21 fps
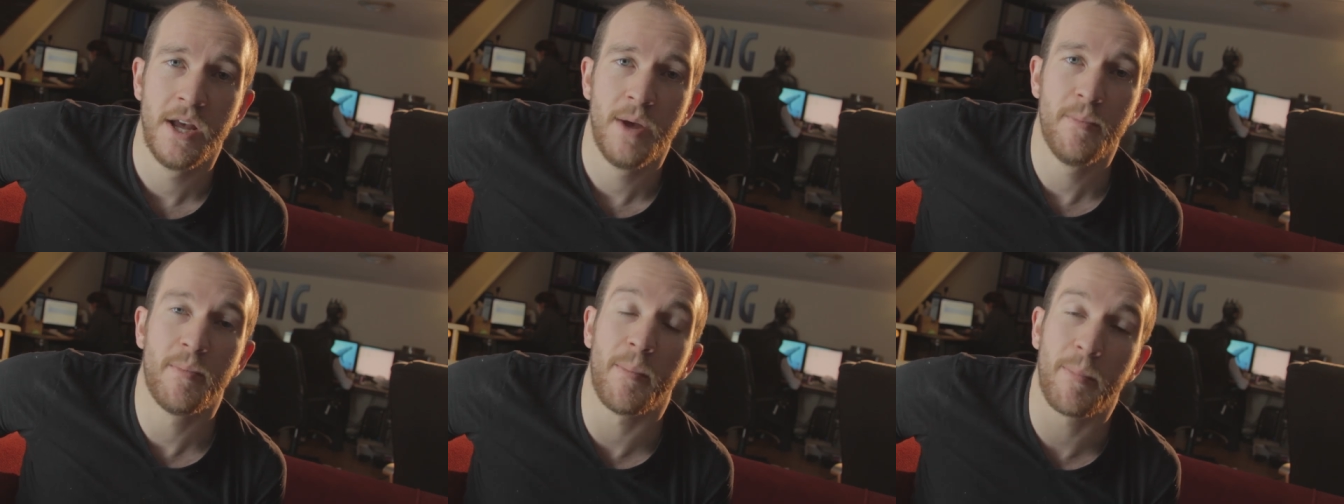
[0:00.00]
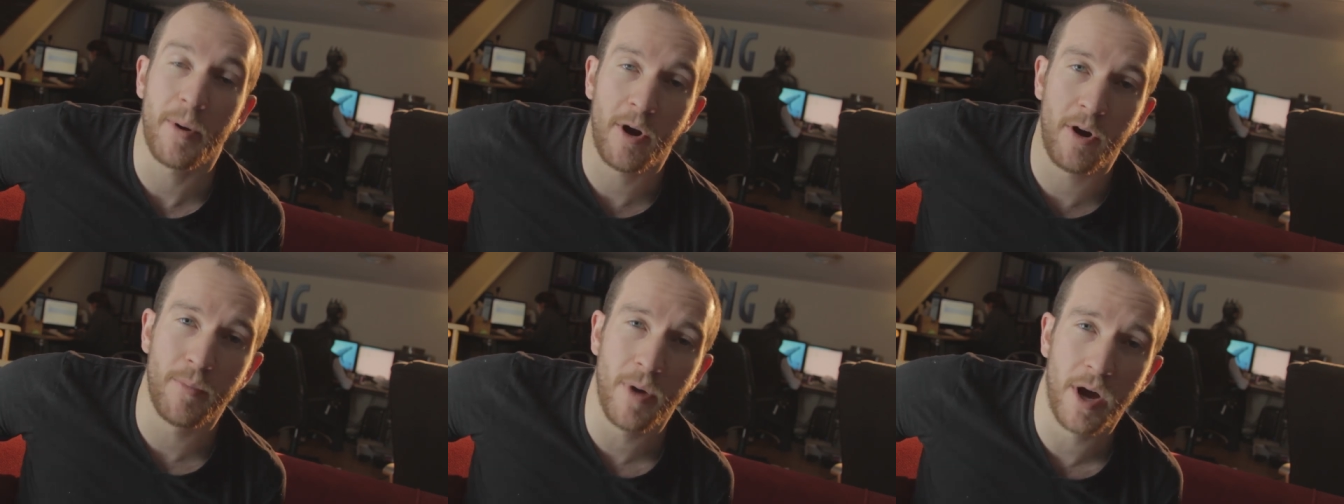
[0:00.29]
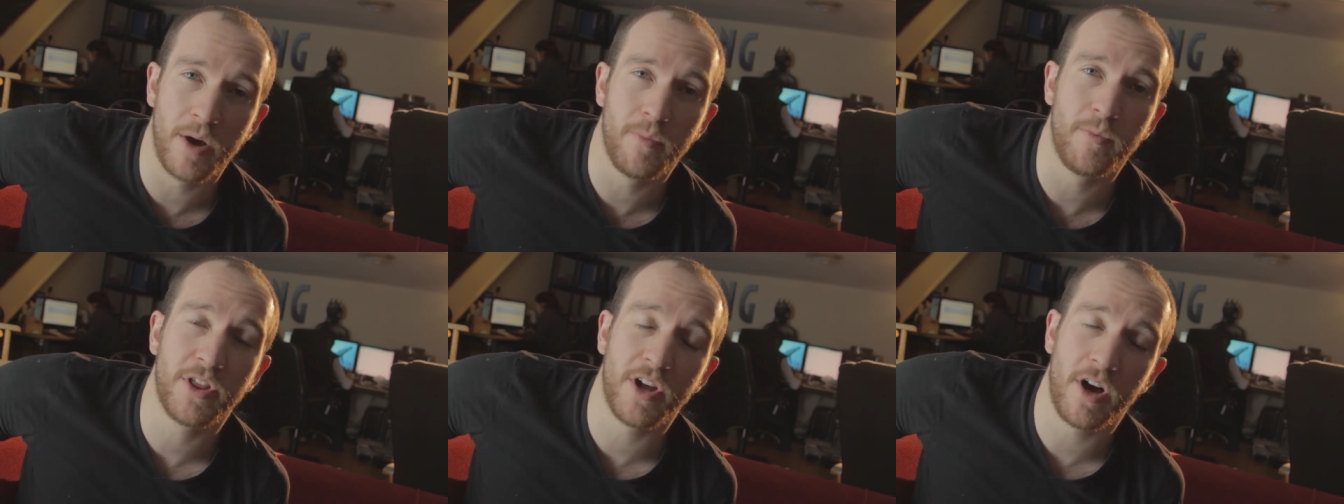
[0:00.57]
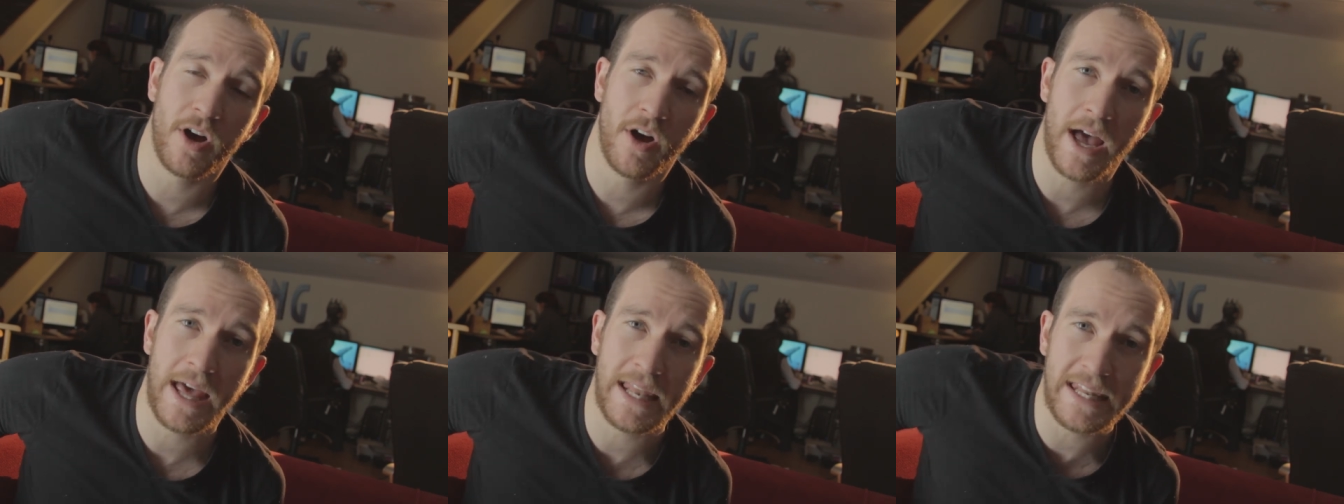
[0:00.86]
But bear in mind, with
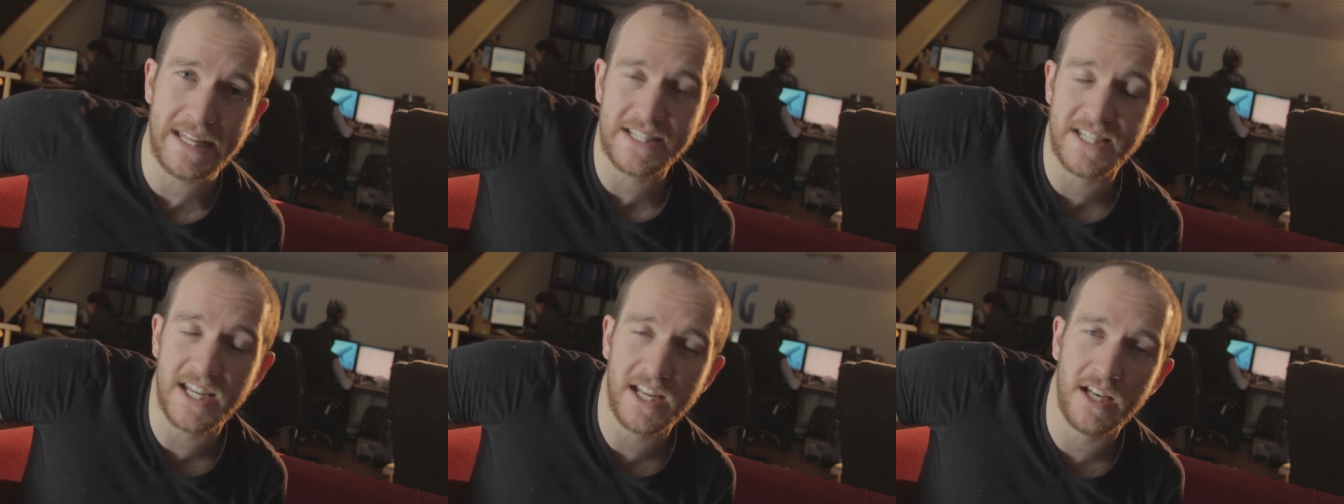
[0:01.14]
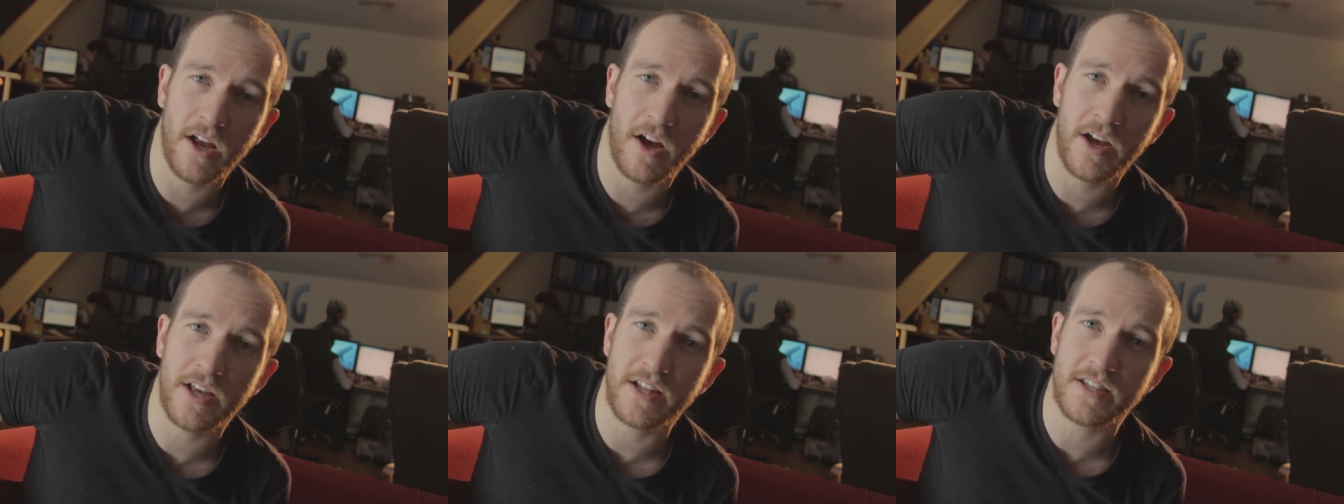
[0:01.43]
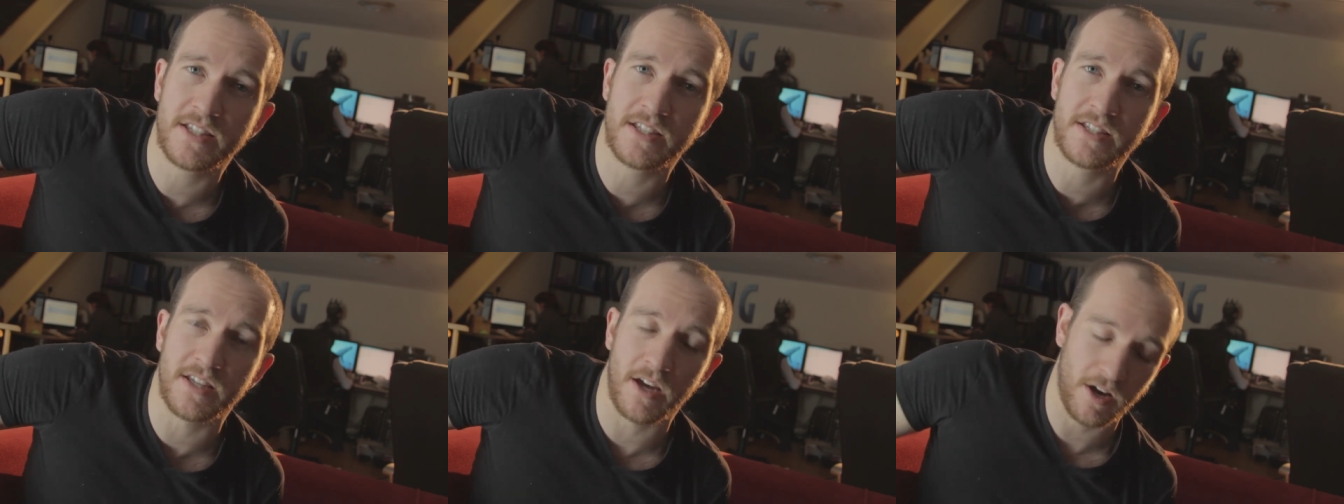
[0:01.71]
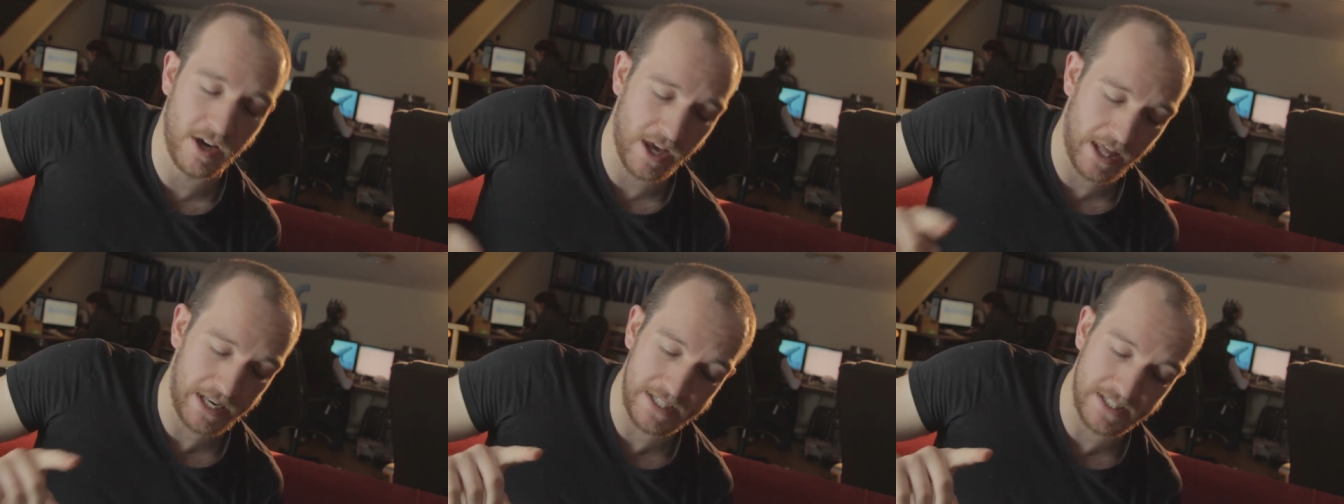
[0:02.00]
our LED lights
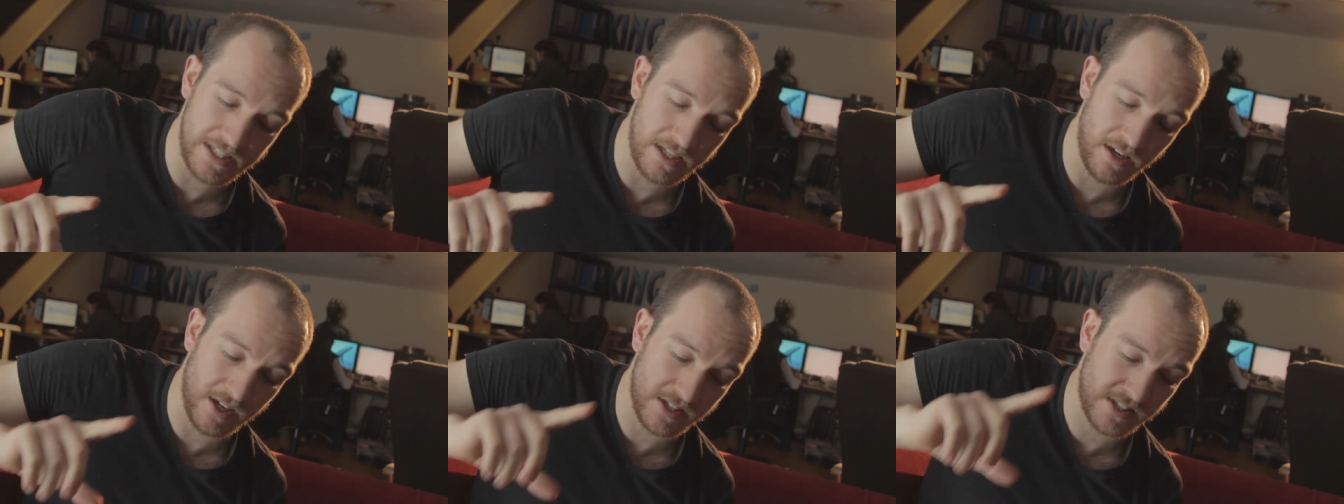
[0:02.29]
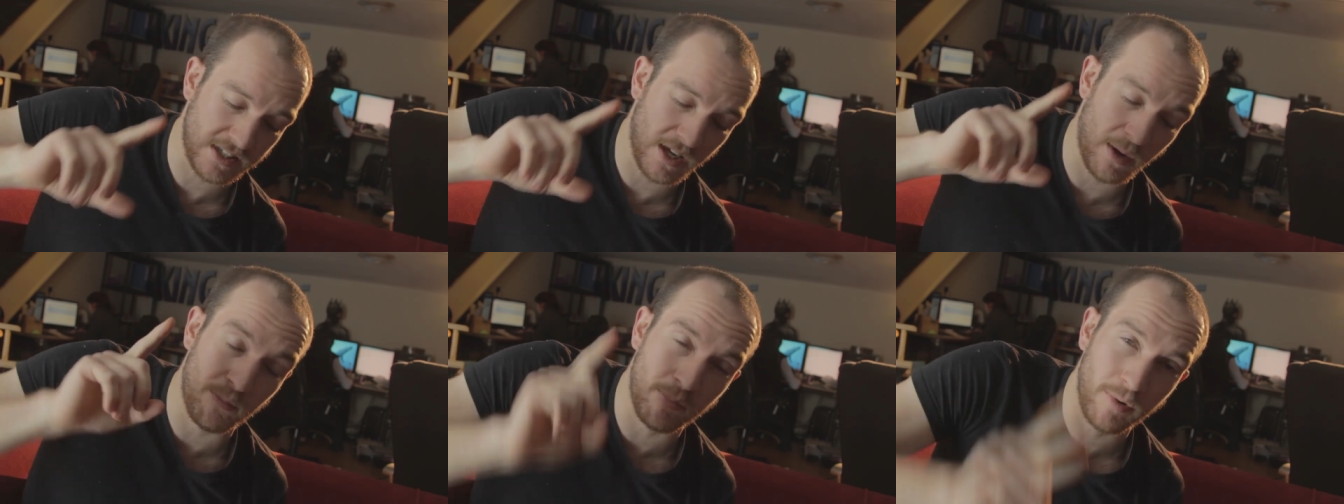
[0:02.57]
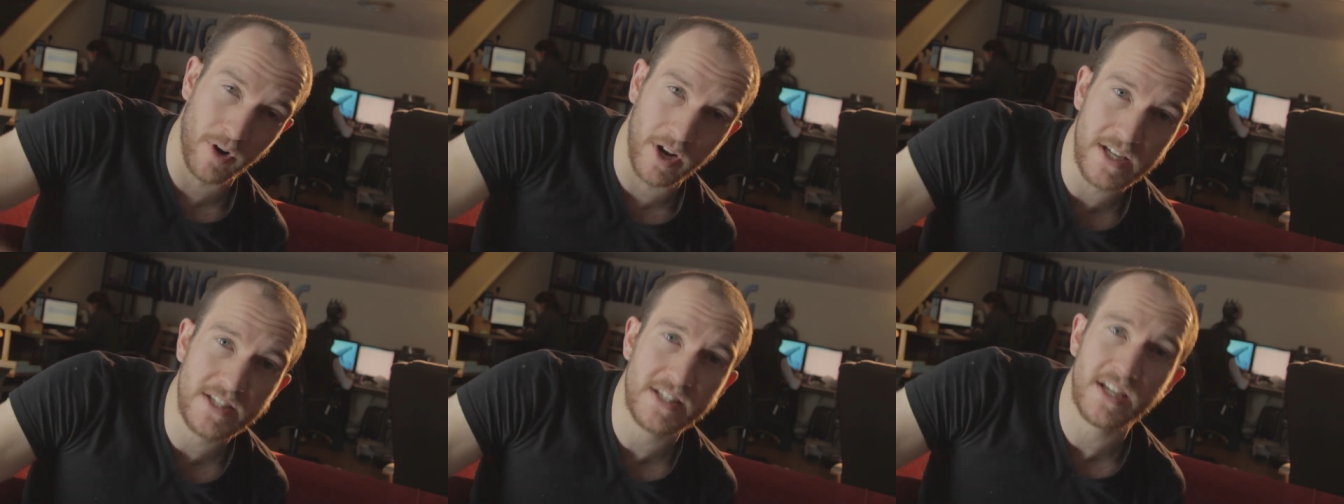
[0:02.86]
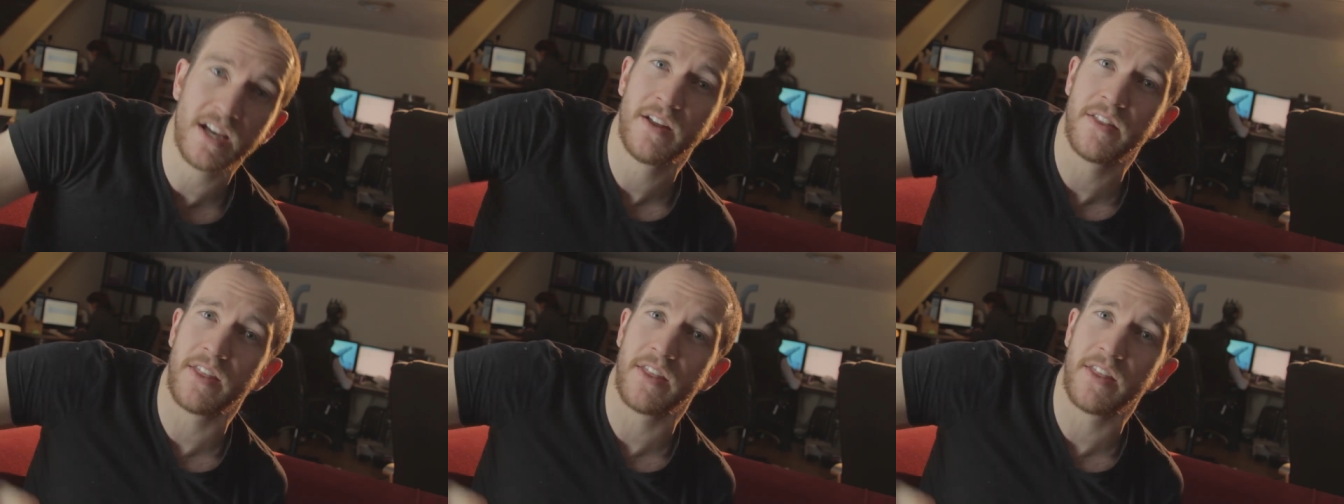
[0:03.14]
are brighter,